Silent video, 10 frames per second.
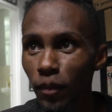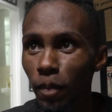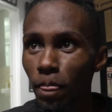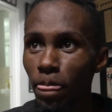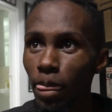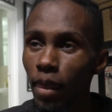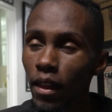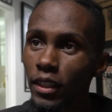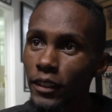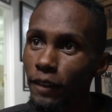But not to get it
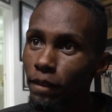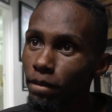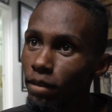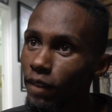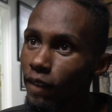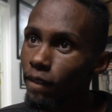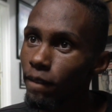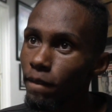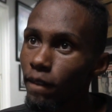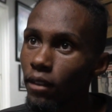twisted, you guys do support
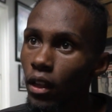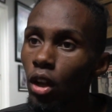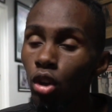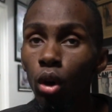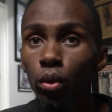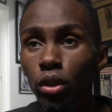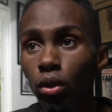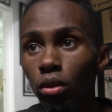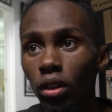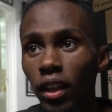each other when
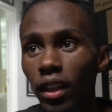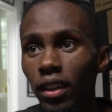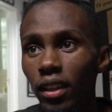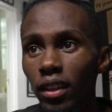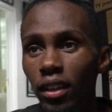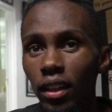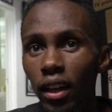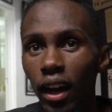the brothers get in the ring, right?